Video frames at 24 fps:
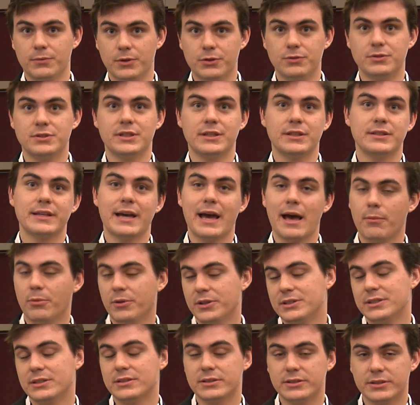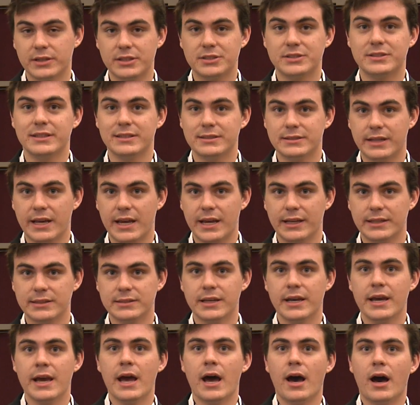using tablets and such these days.